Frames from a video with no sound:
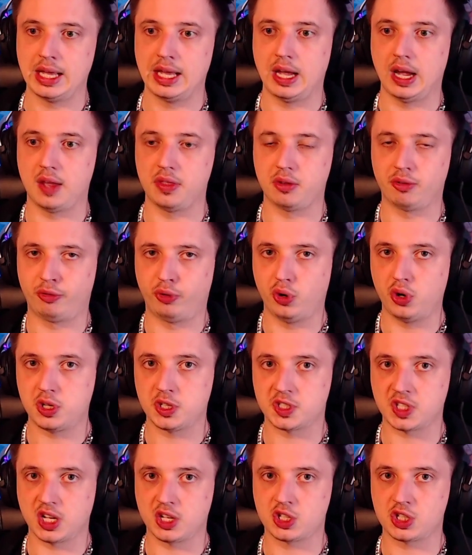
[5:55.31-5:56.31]
And the third
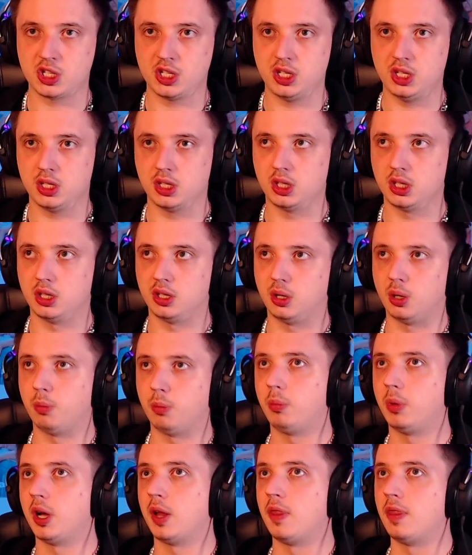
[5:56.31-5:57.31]
is actually
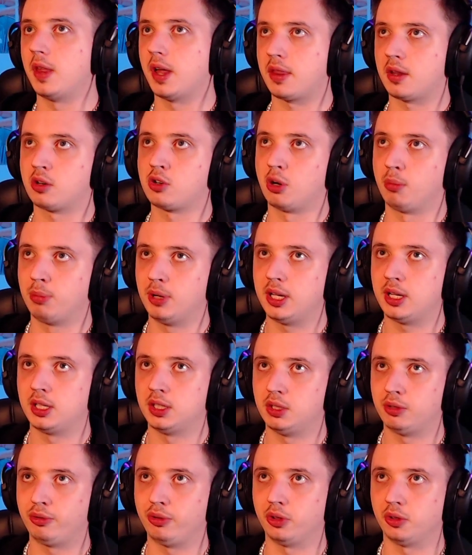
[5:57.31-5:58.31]
another completely
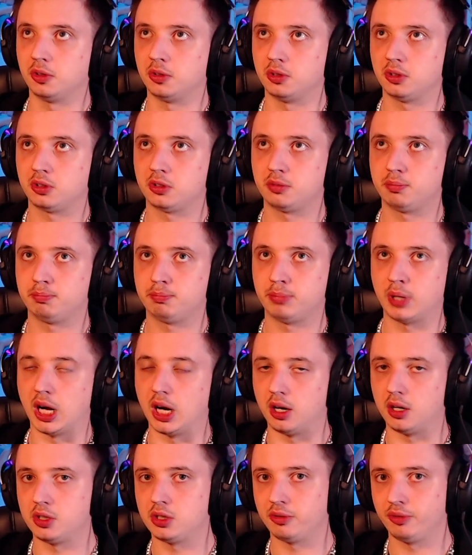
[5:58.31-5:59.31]
different
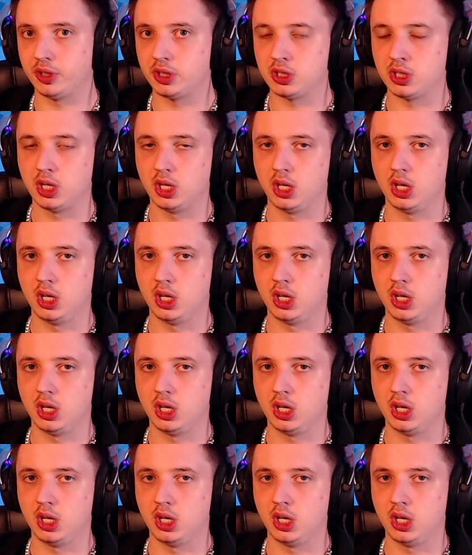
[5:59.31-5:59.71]
part of it,